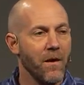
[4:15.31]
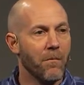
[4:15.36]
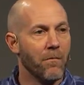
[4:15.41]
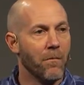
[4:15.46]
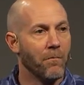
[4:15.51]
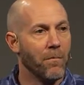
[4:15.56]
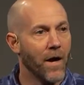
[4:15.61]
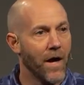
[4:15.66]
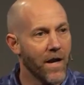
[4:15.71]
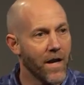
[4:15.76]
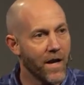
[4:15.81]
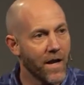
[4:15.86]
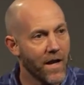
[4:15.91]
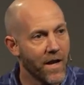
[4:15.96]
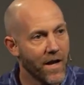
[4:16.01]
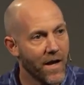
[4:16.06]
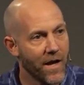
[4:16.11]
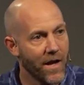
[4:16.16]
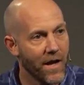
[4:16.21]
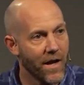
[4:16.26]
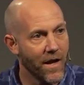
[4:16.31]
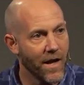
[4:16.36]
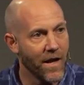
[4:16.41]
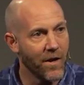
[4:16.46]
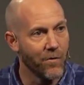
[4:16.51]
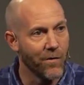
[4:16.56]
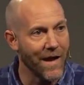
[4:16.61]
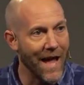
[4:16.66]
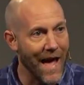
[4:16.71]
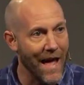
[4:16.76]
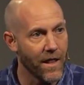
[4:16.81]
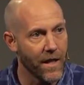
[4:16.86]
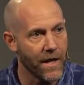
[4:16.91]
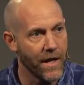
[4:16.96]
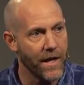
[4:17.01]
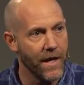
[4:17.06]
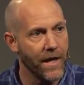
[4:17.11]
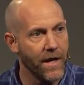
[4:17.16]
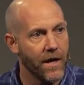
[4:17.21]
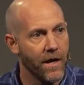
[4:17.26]
But in
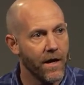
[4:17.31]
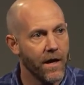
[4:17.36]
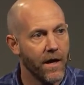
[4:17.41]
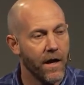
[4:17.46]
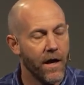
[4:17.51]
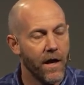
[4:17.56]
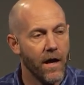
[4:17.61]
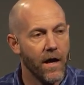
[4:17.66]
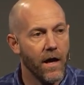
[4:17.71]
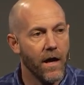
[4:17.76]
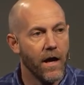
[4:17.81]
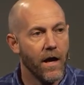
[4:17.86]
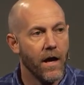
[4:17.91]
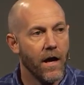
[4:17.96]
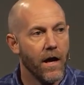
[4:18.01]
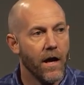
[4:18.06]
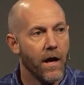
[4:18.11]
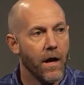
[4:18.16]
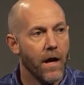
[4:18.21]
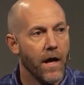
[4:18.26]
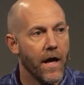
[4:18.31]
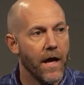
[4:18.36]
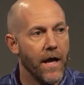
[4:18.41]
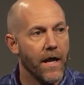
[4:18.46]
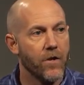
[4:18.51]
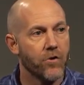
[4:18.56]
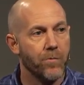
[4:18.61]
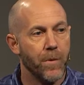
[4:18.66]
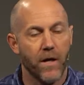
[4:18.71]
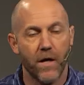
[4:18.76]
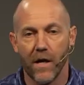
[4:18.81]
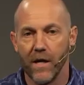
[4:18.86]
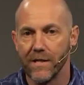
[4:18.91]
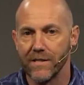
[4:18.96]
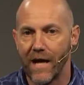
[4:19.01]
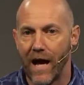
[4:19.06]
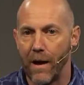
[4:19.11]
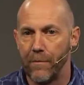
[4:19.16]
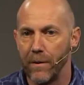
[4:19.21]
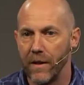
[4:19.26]
reality, it is because
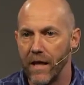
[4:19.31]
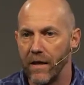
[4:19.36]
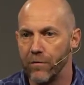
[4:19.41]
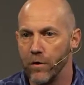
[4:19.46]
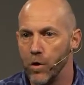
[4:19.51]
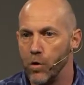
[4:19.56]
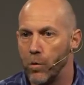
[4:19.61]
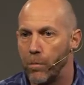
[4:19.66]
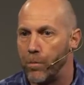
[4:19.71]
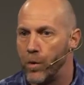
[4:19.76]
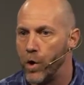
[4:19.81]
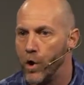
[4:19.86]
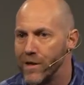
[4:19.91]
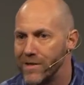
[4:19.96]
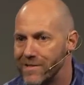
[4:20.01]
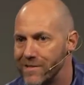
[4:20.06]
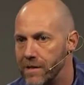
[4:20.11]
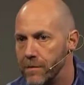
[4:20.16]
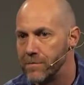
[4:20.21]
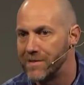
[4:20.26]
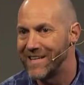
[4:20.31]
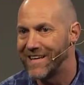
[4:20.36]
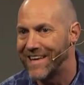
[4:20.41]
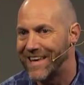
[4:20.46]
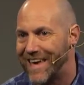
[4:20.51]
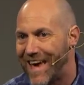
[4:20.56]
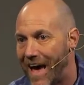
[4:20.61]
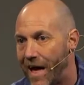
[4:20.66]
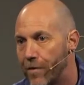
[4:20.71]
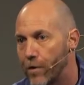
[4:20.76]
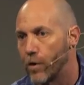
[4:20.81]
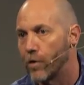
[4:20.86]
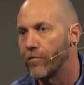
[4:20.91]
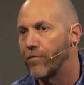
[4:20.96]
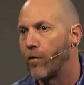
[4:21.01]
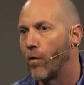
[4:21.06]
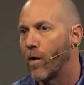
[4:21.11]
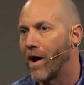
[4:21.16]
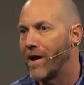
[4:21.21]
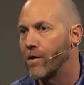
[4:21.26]
I believe Luke puts them together
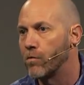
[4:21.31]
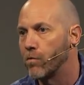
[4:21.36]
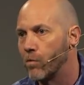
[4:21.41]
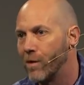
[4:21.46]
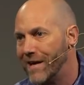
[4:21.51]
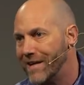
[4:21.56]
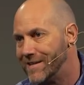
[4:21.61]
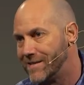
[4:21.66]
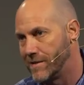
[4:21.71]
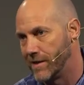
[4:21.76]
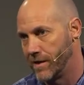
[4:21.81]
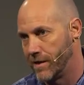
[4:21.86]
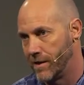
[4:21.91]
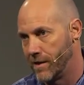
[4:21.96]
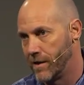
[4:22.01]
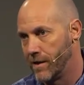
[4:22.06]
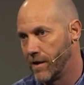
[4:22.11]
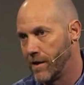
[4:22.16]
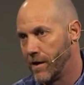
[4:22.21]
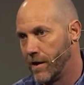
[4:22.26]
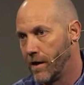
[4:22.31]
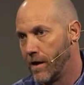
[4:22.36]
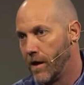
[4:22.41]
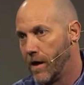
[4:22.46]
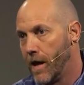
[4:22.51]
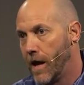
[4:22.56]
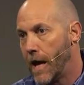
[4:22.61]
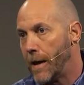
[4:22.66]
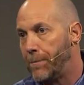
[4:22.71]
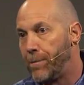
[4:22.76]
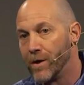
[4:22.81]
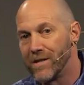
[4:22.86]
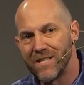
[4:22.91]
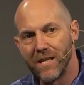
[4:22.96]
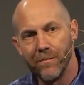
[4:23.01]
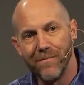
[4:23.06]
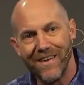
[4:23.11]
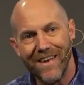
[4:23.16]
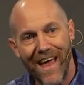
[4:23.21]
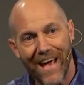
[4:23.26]
for a reason. He puts
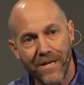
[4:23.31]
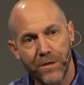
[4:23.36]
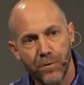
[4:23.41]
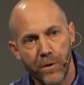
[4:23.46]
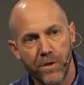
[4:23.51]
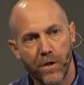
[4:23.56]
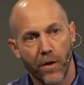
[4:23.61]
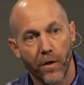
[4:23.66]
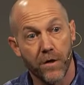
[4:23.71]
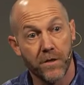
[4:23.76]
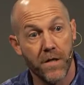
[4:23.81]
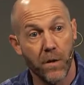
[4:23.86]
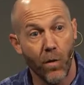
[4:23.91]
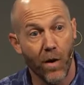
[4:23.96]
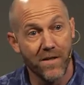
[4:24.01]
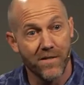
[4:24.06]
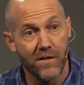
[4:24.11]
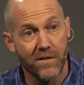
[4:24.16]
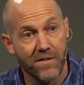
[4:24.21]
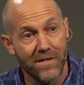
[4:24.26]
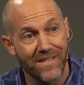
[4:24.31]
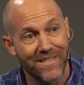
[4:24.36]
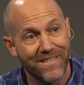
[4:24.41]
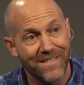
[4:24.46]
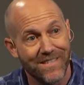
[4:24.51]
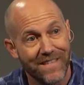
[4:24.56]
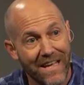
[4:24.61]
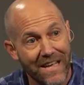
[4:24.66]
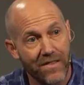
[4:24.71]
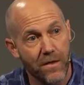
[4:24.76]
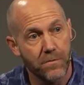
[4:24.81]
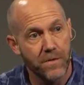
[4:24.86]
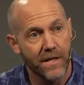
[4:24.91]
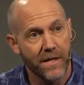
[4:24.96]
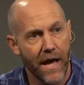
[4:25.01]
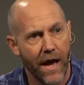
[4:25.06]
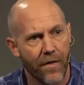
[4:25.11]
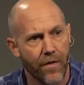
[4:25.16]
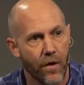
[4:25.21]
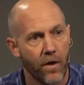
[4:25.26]
them next to each other because he wants us to see them
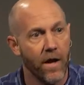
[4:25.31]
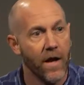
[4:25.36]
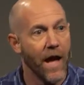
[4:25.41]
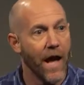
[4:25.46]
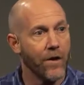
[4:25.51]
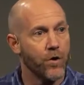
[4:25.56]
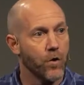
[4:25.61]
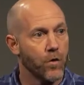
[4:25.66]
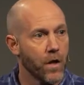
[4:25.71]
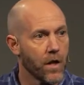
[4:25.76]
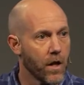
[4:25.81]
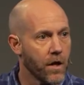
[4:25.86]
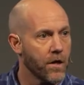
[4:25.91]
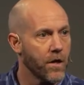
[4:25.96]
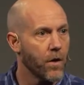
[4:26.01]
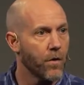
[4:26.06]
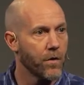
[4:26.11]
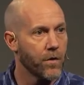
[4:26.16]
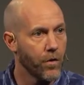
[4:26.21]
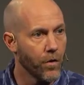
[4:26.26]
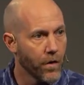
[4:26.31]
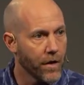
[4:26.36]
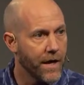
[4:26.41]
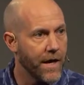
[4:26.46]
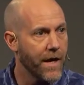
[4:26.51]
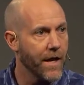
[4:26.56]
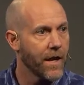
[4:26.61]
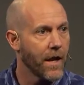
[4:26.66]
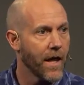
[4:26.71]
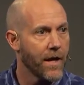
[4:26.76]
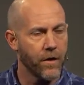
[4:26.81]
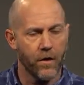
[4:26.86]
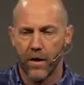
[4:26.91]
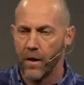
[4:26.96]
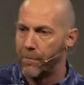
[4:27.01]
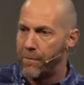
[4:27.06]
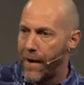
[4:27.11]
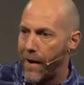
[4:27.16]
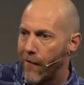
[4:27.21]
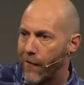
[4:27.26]
together and do the, when you're a kid, you
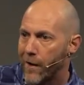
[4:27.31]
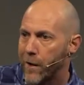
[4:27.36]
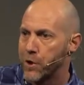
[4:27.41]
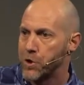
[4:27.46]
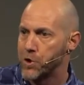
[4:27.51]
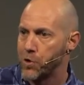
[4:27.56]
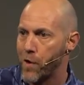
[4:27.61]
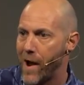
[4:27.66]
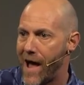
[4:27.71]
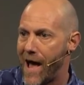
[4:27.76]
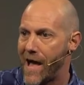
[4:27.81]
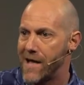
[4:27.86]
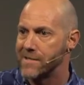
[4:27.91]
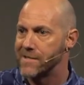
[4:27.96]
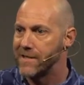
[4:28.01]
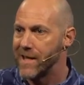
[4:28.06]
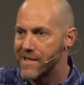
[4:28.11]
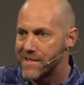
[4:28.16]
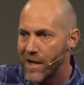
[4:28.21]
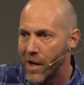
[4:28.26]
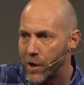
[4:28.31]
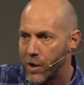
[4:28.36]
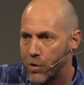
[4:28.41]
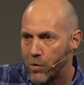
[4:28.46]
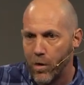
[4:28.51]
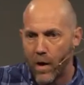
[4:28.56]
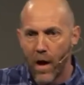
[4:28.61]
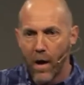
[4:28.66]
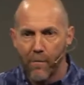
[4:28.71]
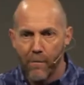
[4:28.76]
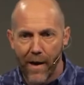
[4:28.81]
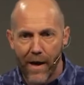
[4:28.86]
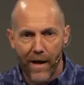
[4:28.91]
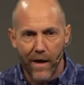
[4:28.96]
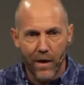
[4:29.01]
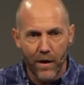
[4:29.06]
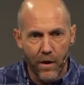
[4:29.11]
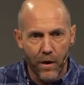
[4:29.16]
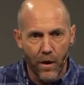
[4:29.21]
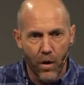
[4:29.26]
compare and contrast, and that's how you
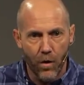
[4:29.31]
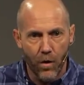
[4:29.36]
make,